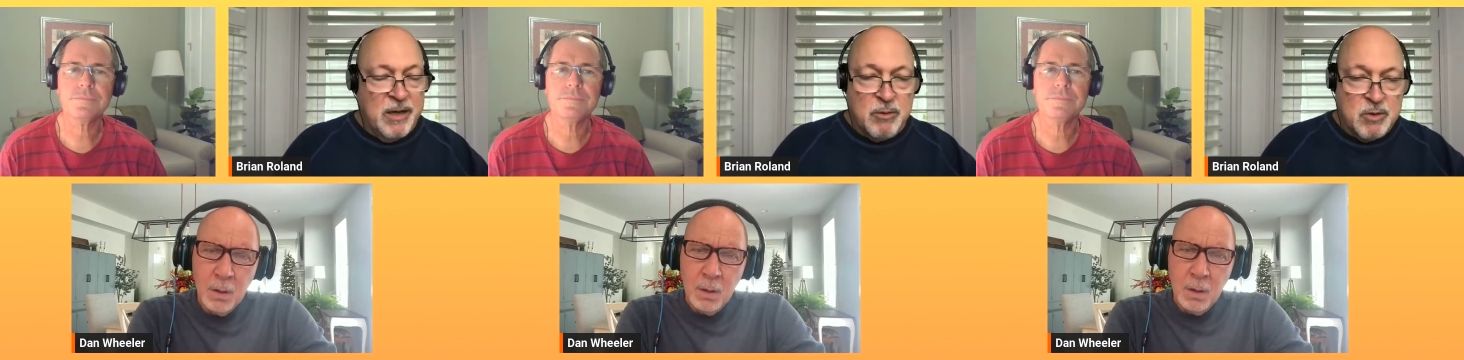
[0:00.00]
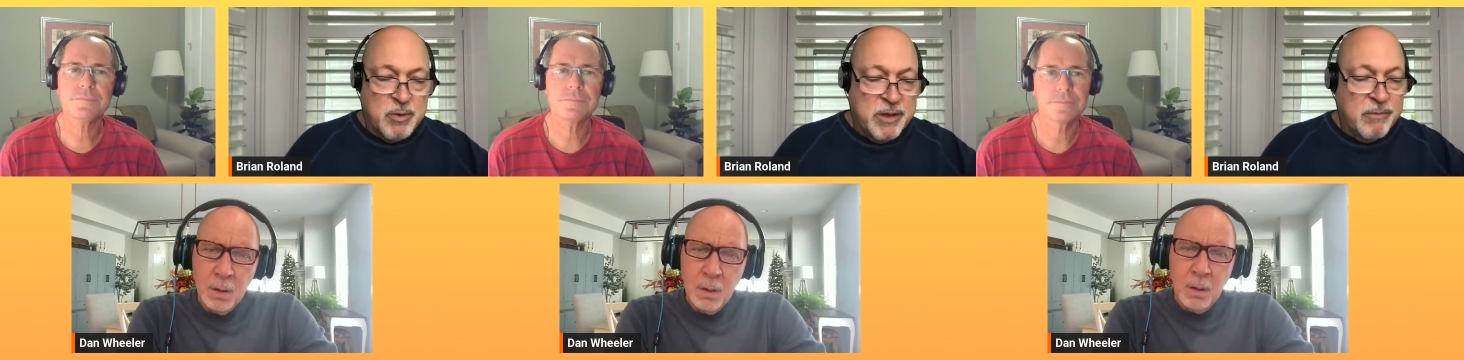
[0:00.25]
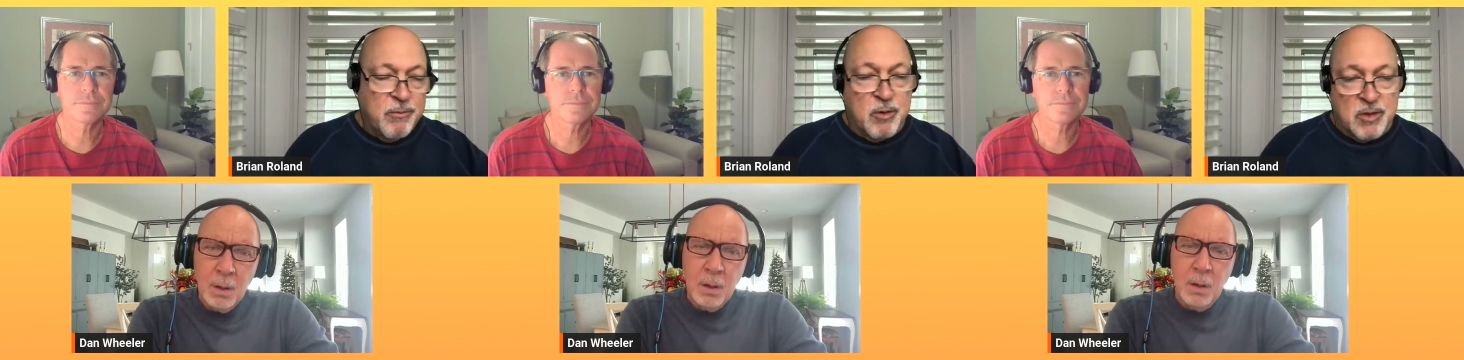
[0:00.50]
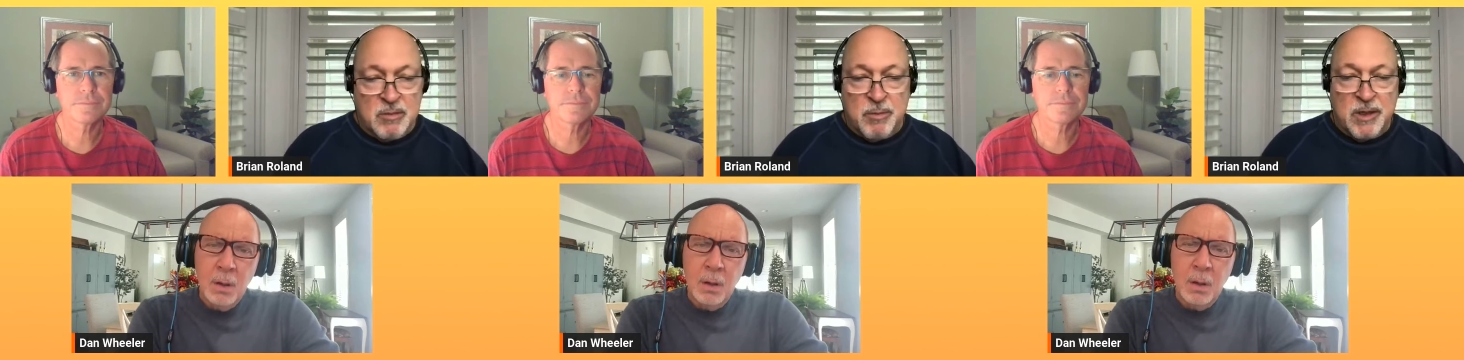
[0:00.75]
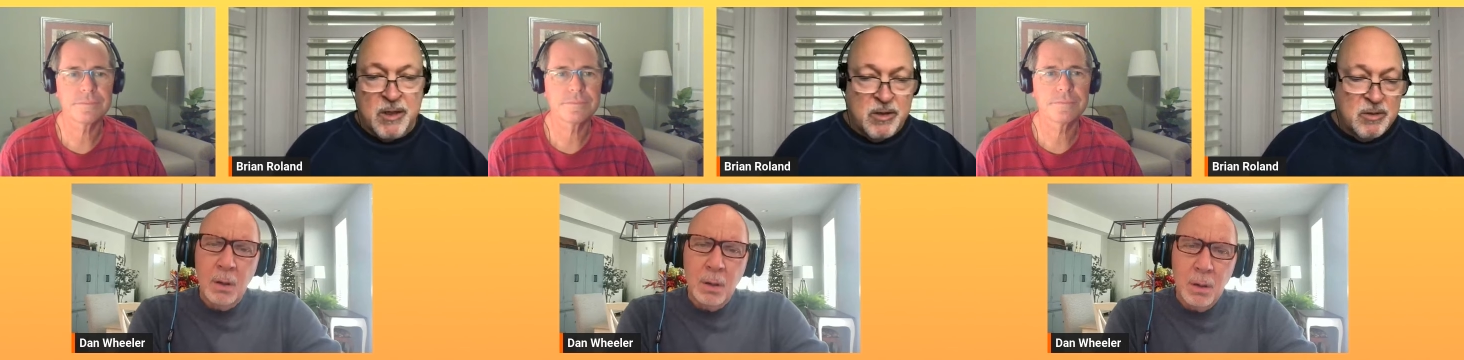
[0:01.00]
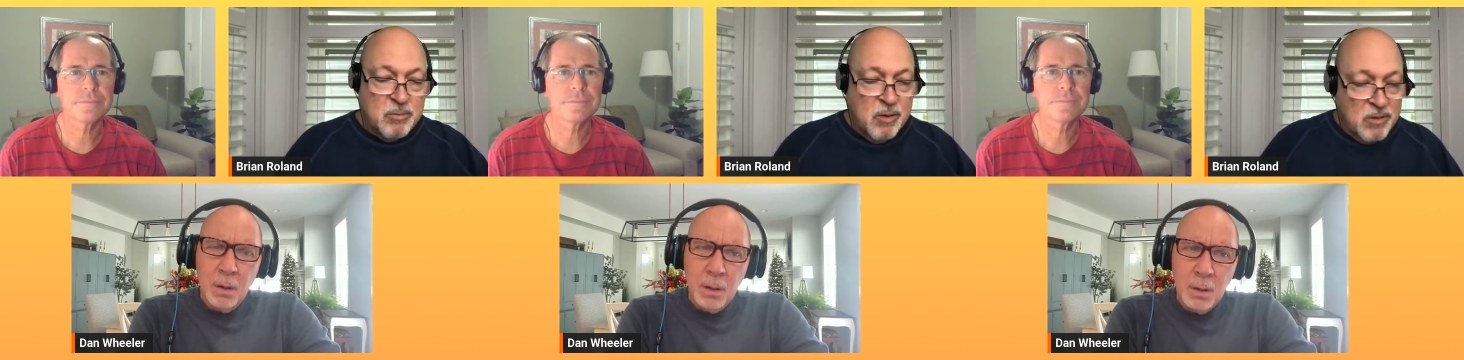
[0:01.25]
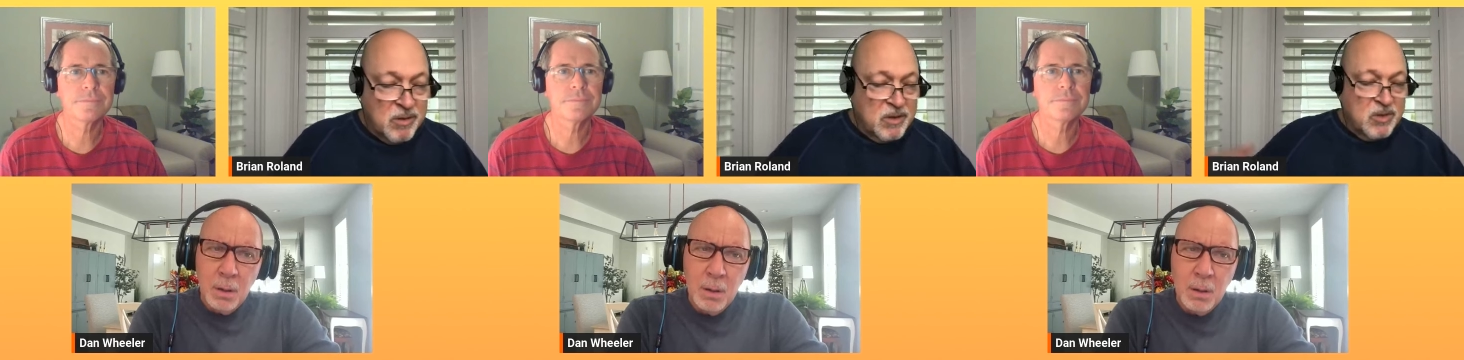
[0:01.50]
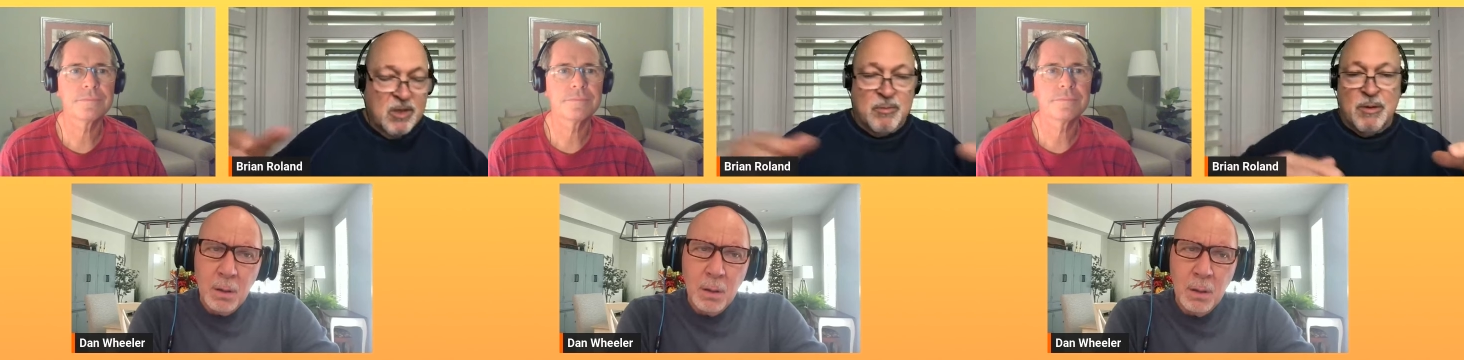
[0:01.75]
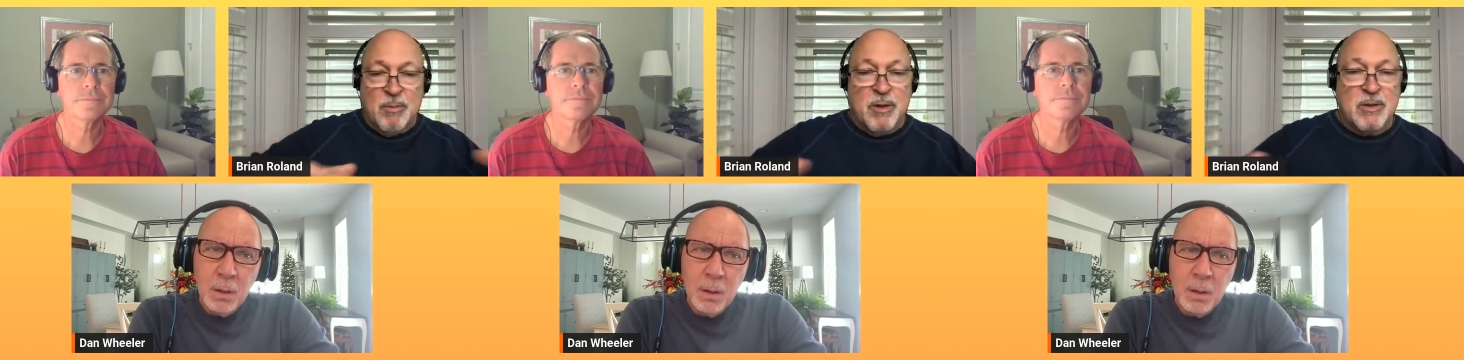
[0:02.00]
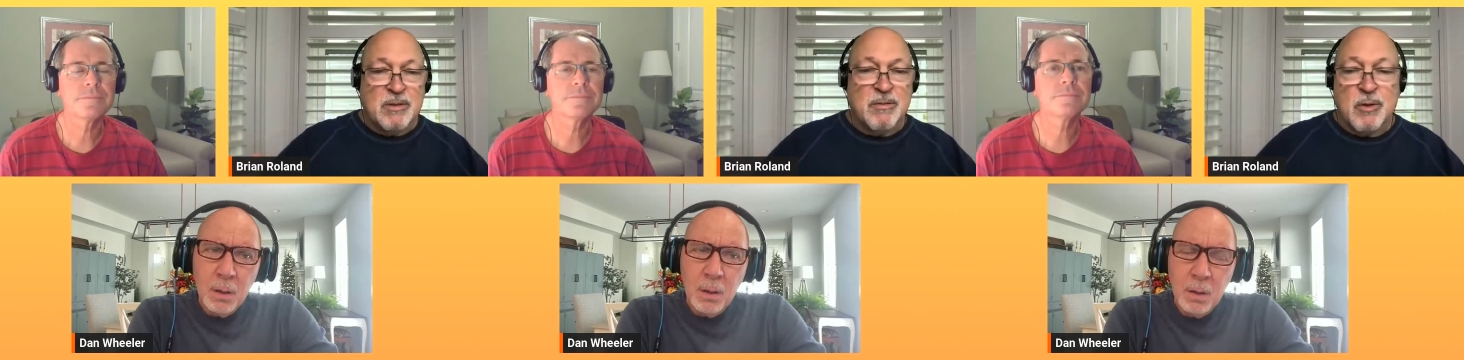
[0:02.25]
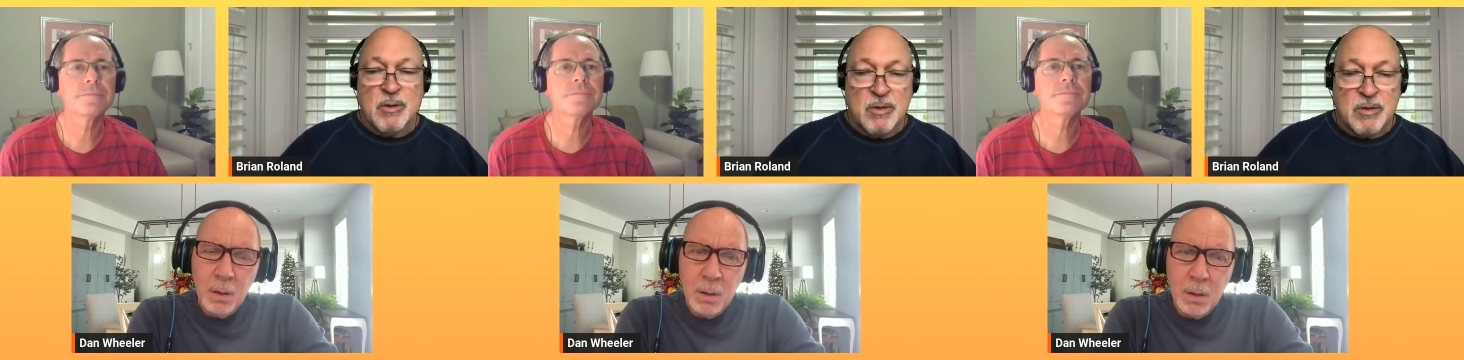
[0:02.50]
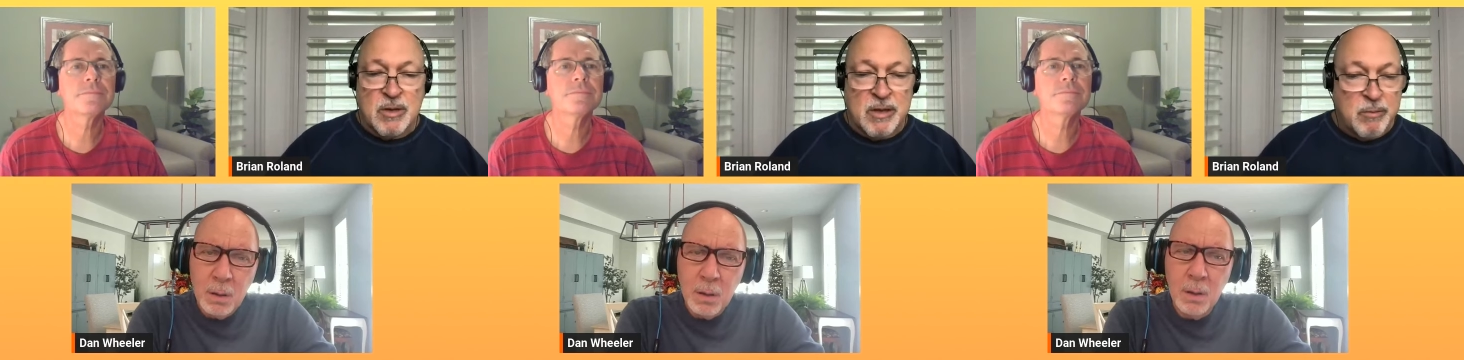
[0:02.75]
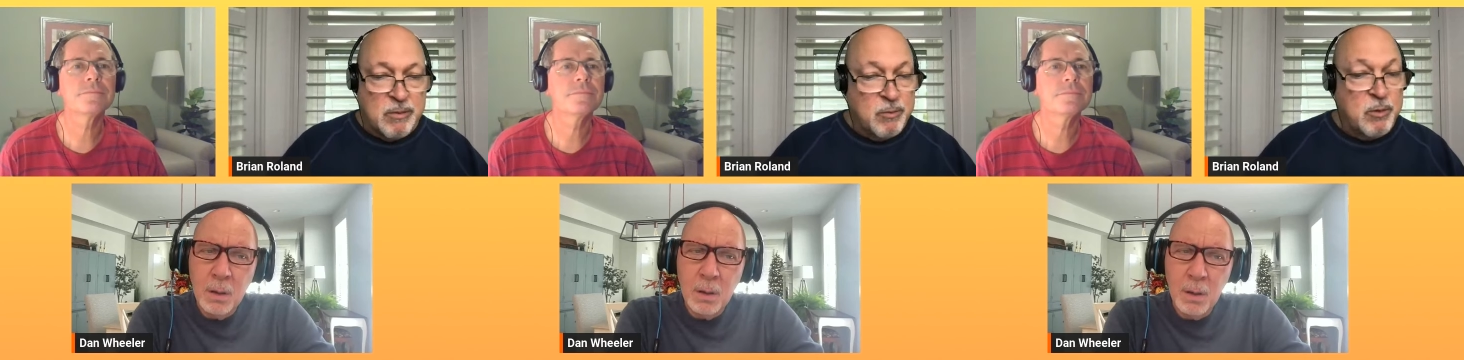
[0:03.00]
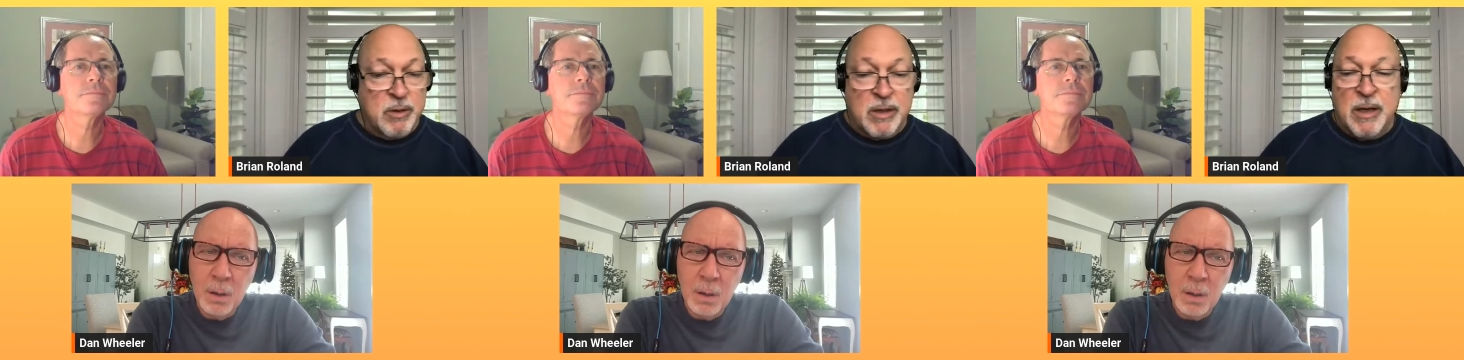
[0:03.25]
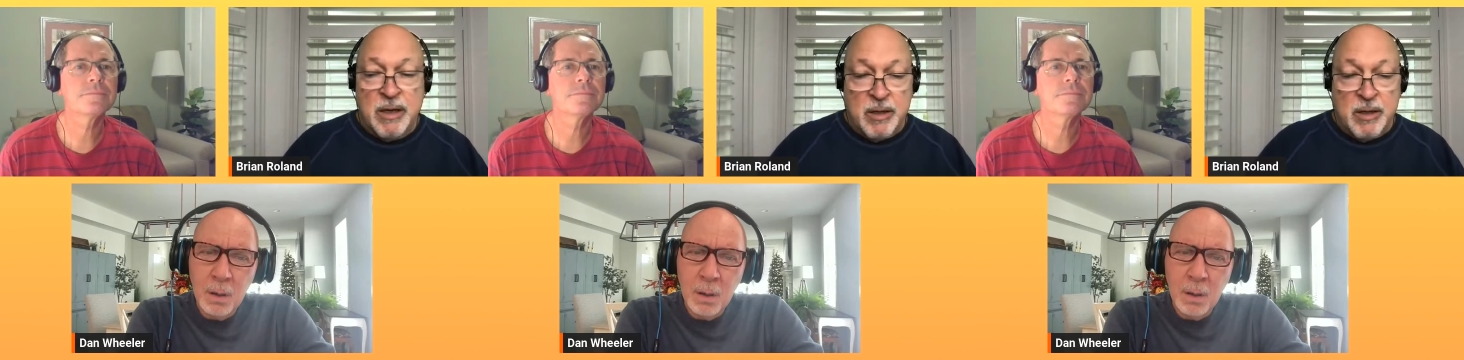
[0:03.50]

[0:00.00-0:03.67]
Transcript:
Speaker 1: I was reading verses. My cousin Marlene sent me a bunch of verses that really